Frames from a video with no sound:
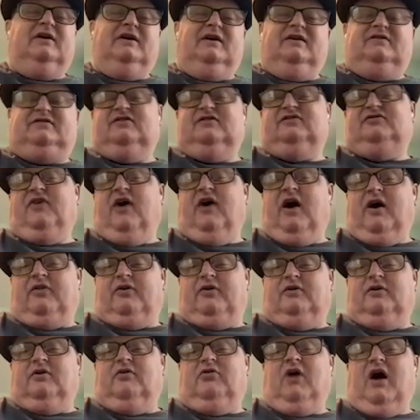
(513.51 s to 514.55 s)
It's his
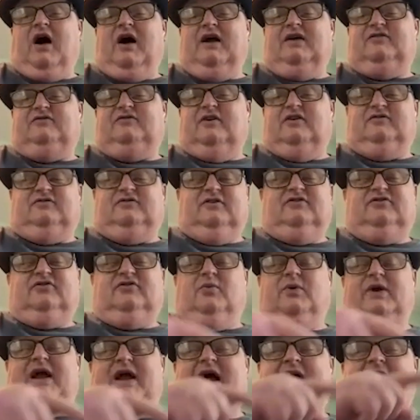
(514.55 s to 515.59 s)
father, Elias Disney.
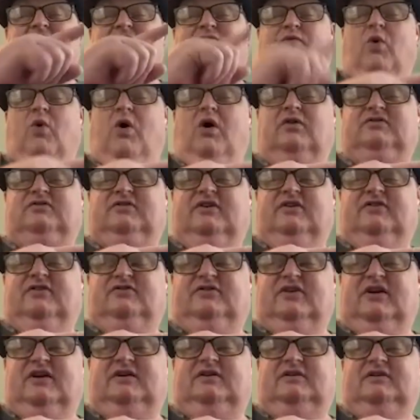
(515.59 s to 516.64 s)
So we have Walt
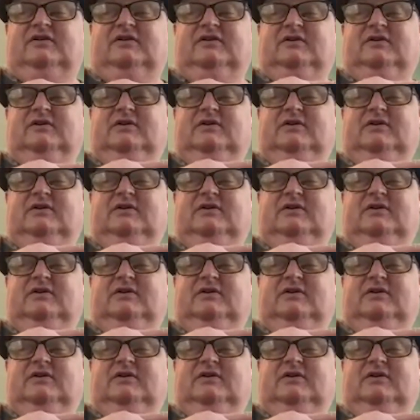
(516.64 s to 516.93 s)
Disney,